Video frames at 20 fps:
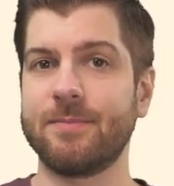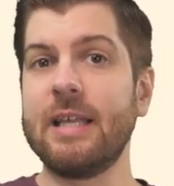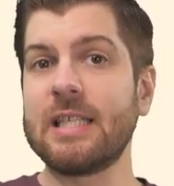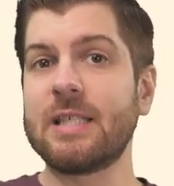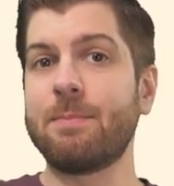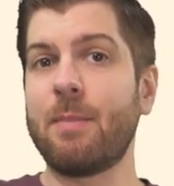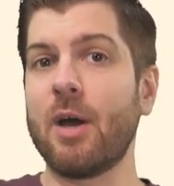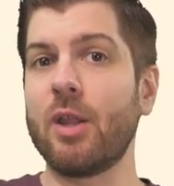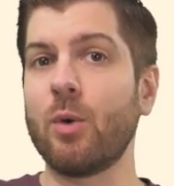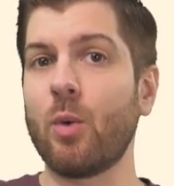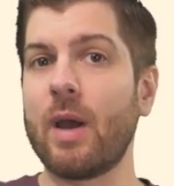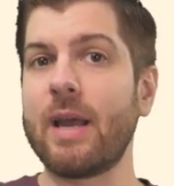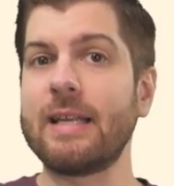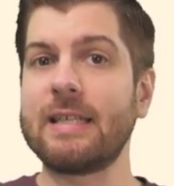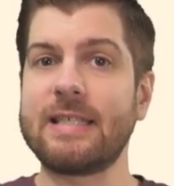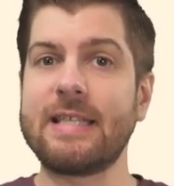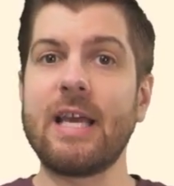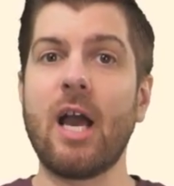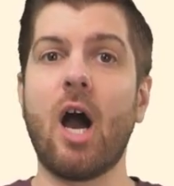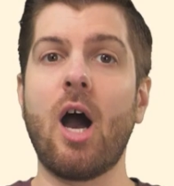This, by the way,
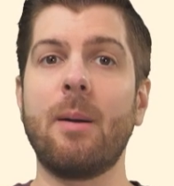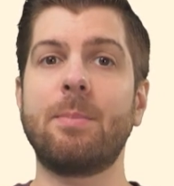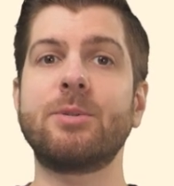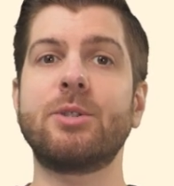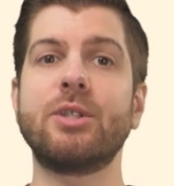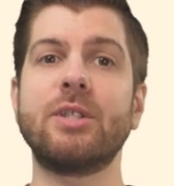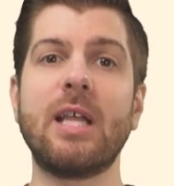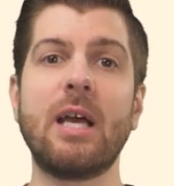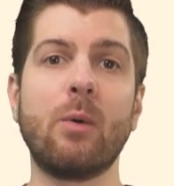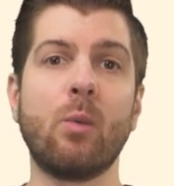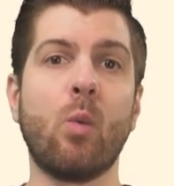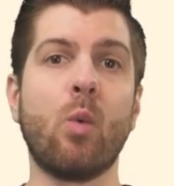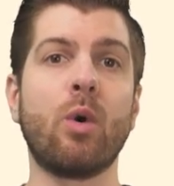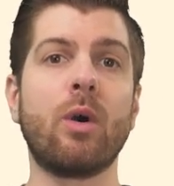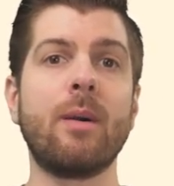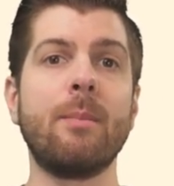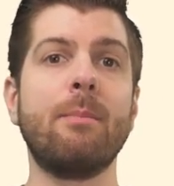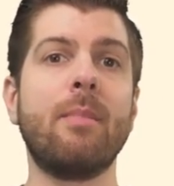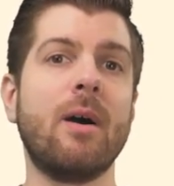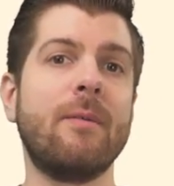is the option that
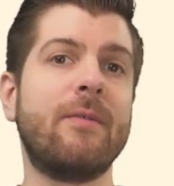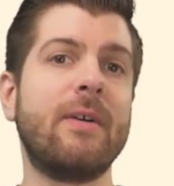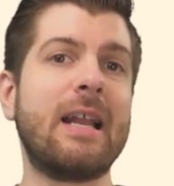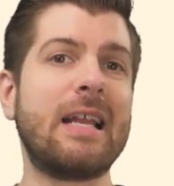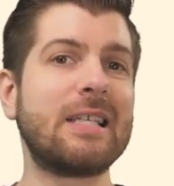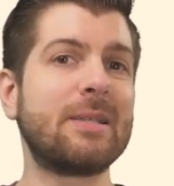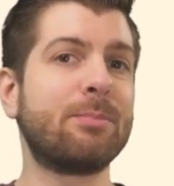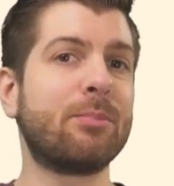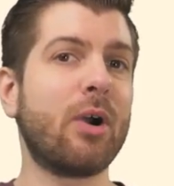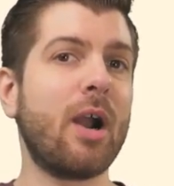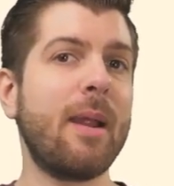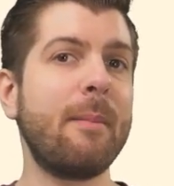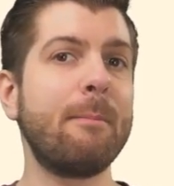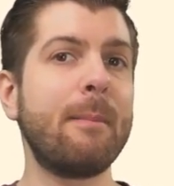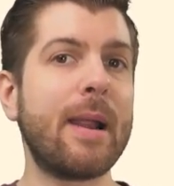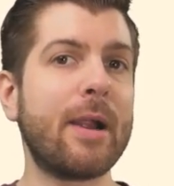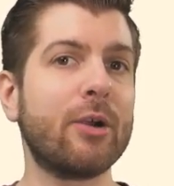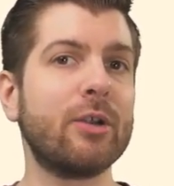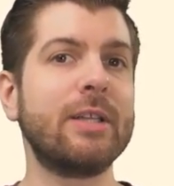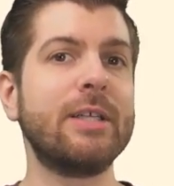Warren Buffett has
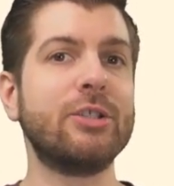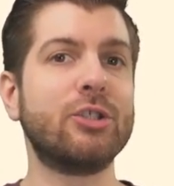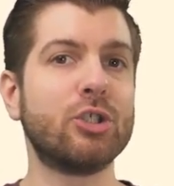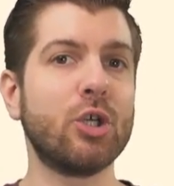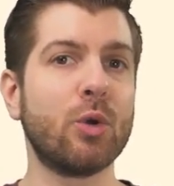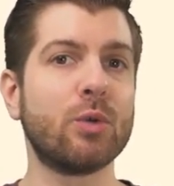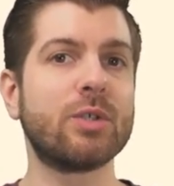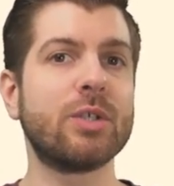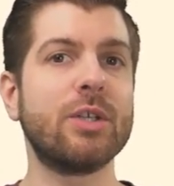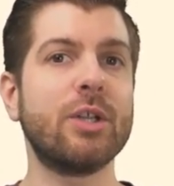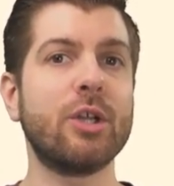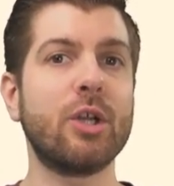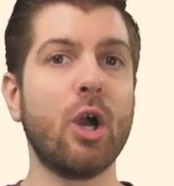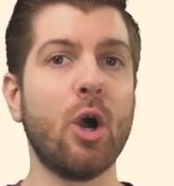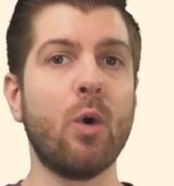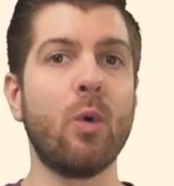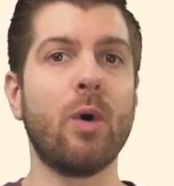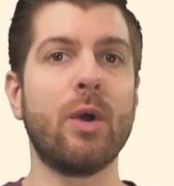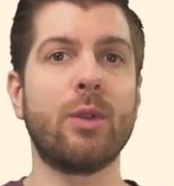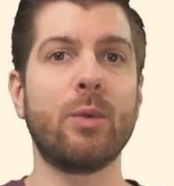primarily chosen to
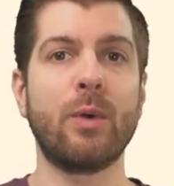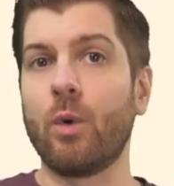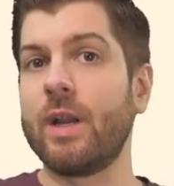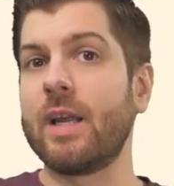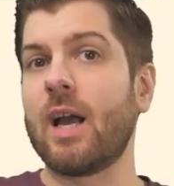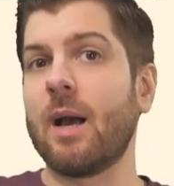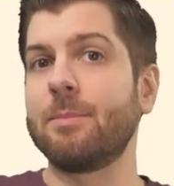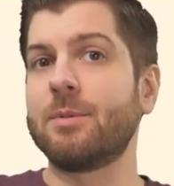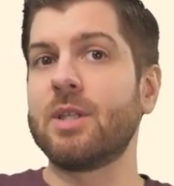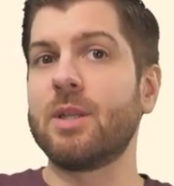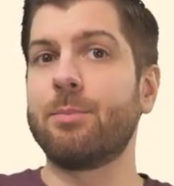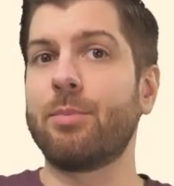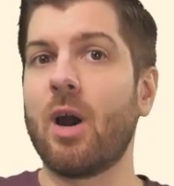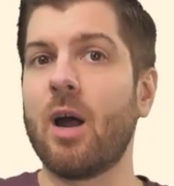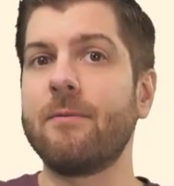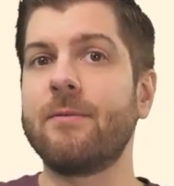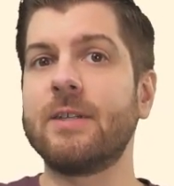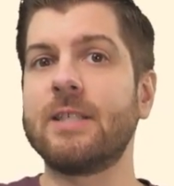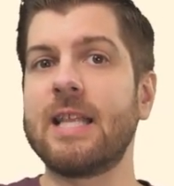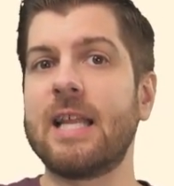go with when it comes to the
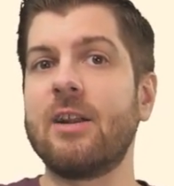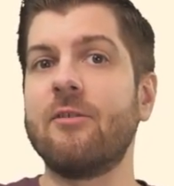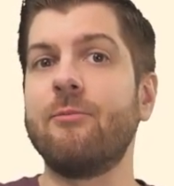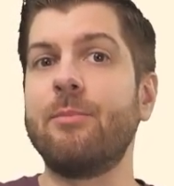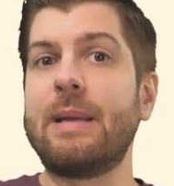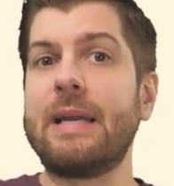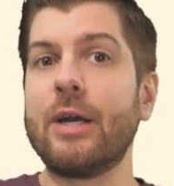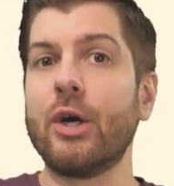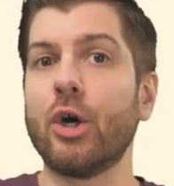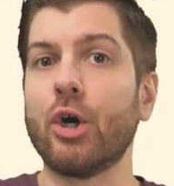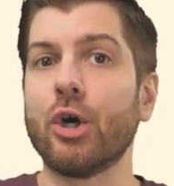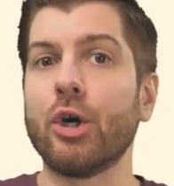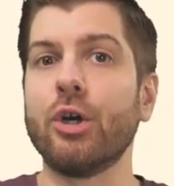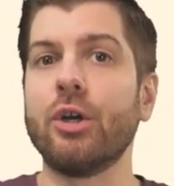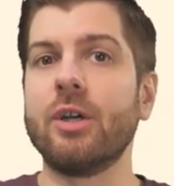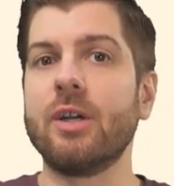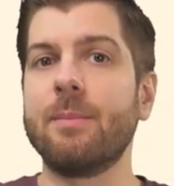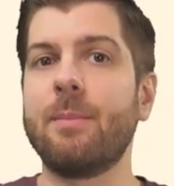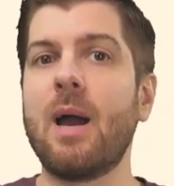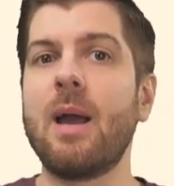profits that have been
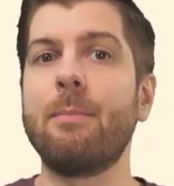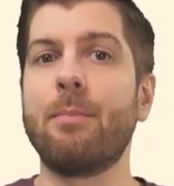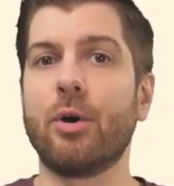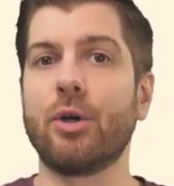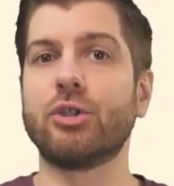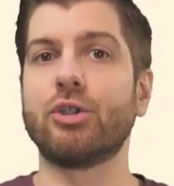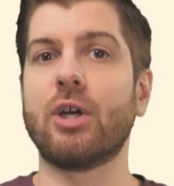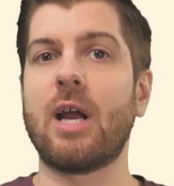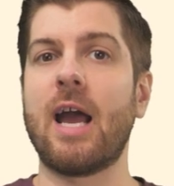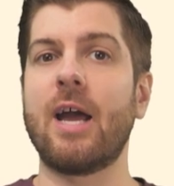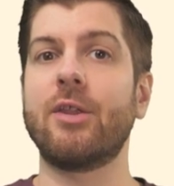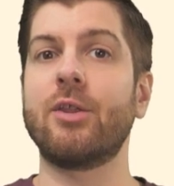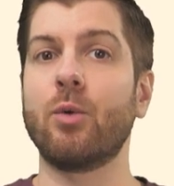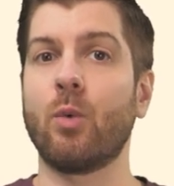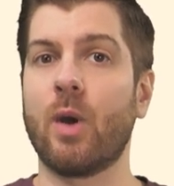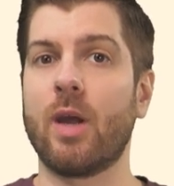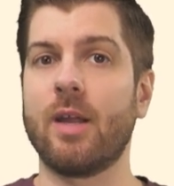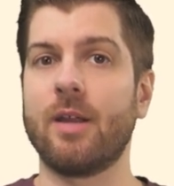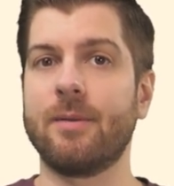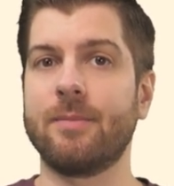earned by Berkshire
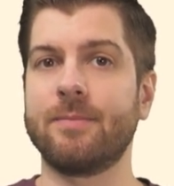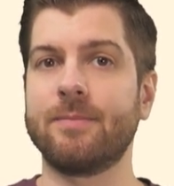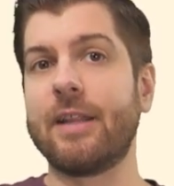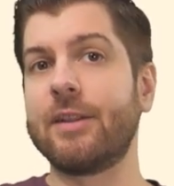Hathaway.